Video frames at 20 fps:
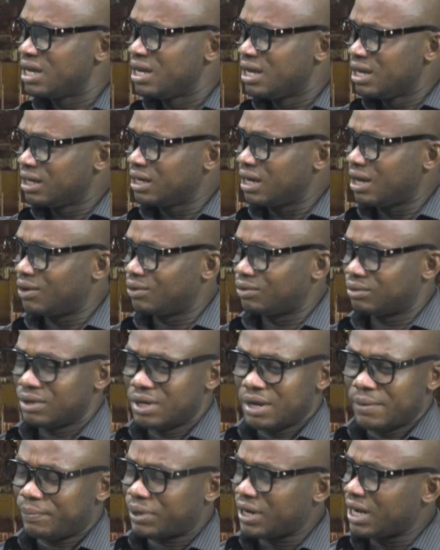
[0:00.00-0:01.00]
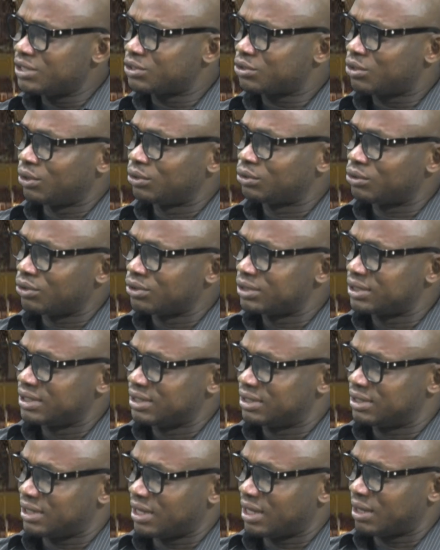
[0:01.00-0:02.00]
Now, price control
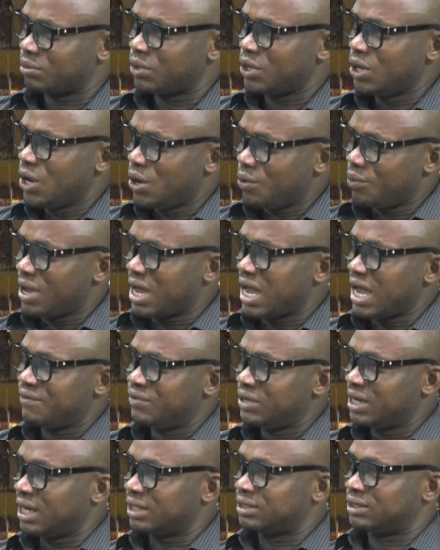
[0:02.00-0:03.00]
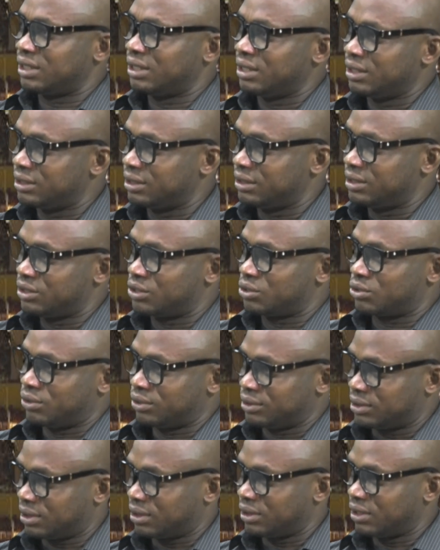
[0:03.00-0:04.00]
system, we are having that challenge in this
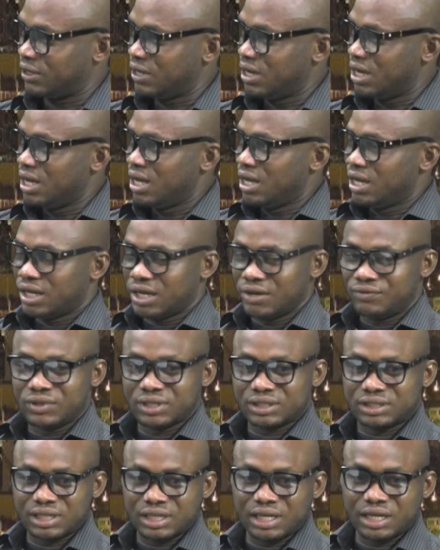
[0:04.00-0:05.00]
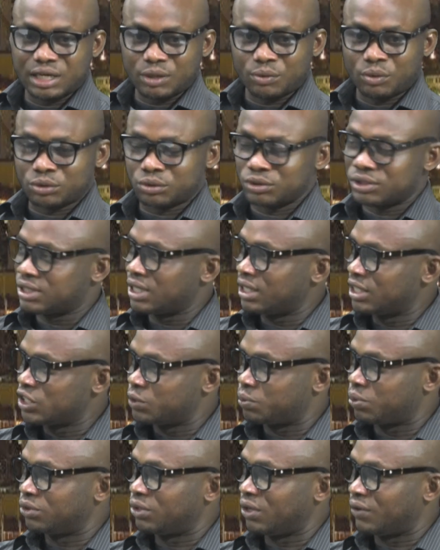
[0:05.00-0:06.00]
country. If they say, yeah, they want to sell this
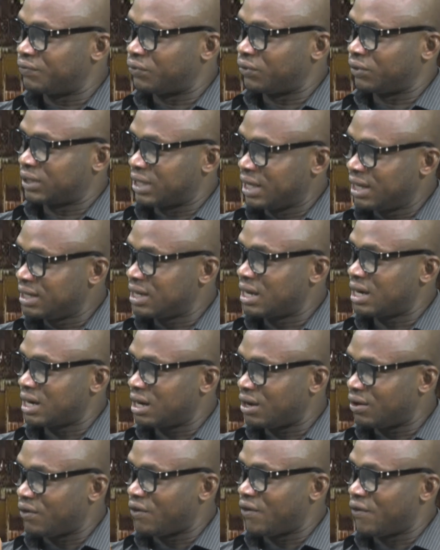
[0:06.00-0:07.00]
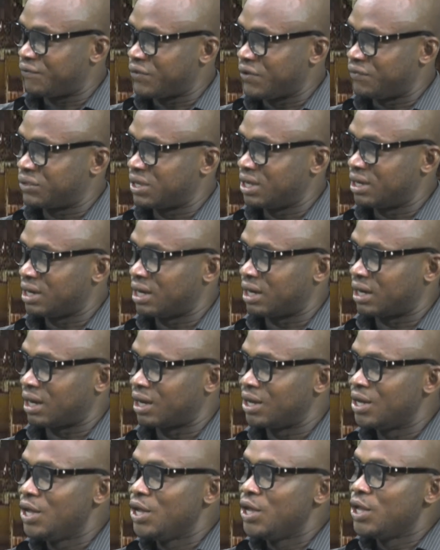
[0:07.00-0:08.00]
product for 10 naira or 15 naira,
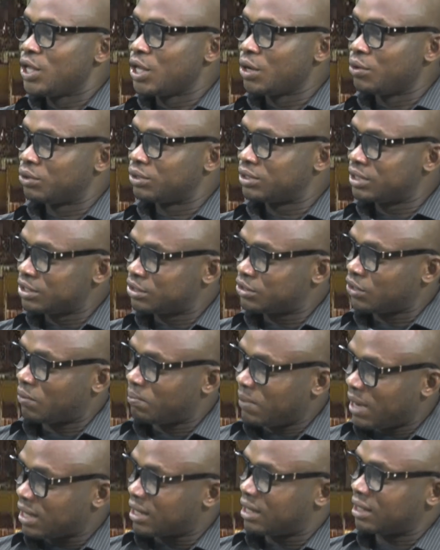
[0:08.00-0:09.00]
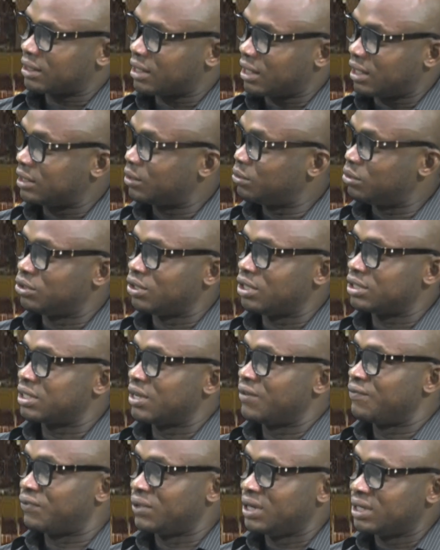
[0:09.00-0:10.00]
you will see some marketers, they will just
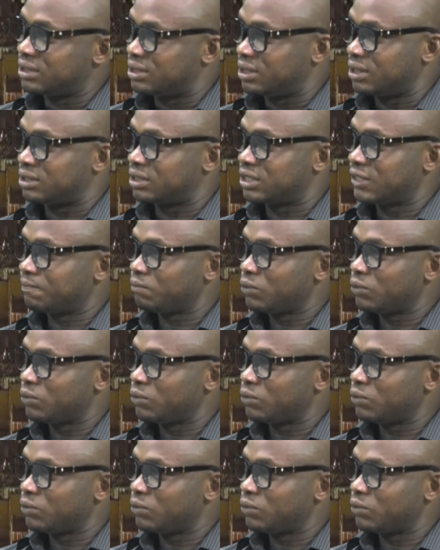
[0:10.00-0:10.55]
inflate it.